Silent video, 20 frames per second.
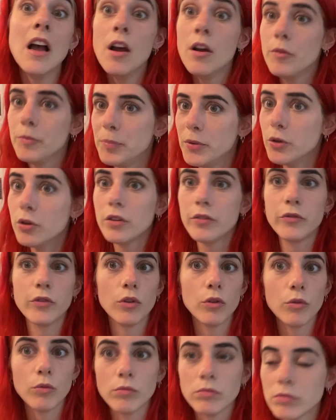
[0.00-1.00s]

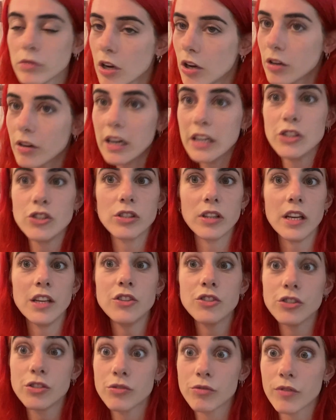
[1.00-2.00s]
Beautiful,
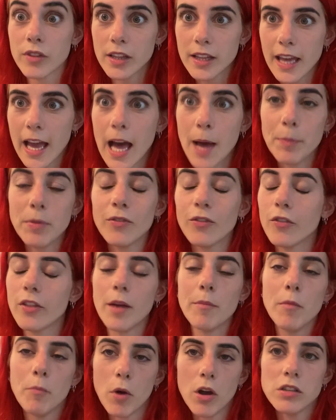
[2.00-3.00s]
congratulations, really happy for
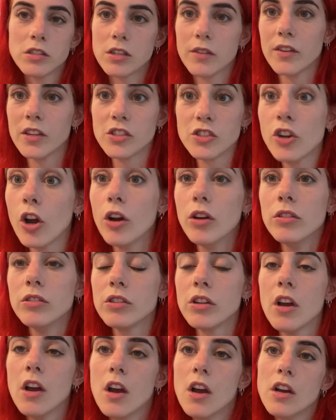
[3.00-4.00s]
them. Most of us don't.
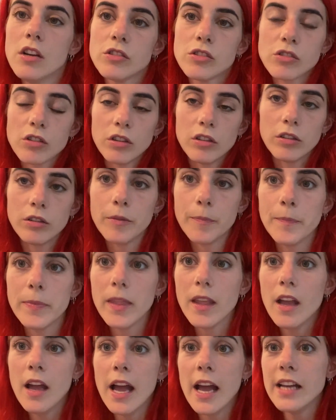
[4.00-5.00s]
So
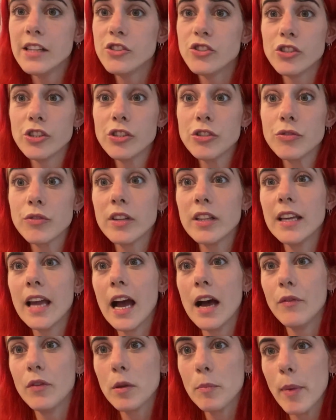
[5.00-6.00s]
it's just really
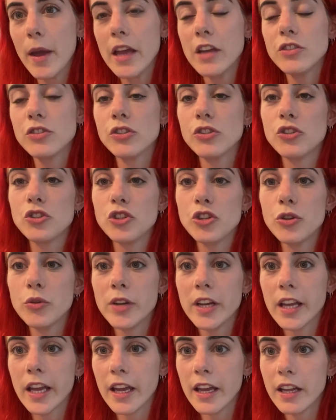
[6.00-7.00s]
having patience,
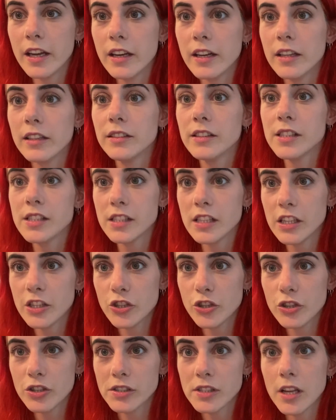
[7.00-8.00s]
tuning in, listening
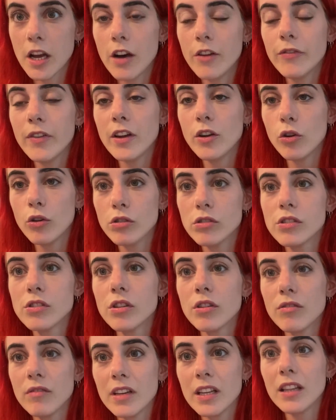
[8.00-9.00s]
to yourself, and also
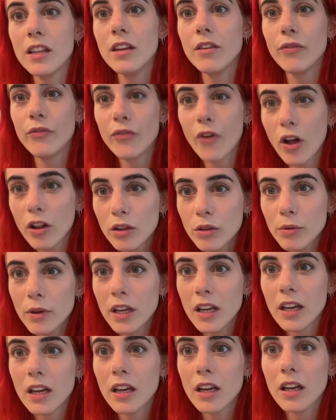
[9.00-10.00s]
really
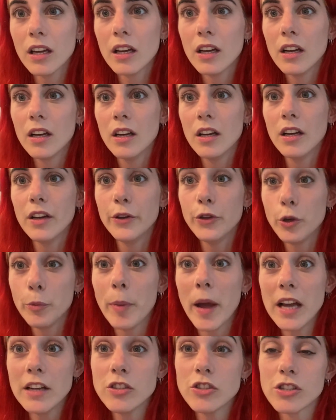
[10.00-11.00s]
following your
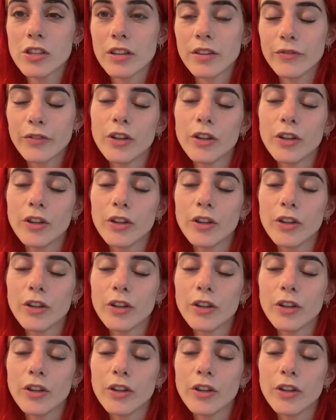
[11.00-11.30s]
passion.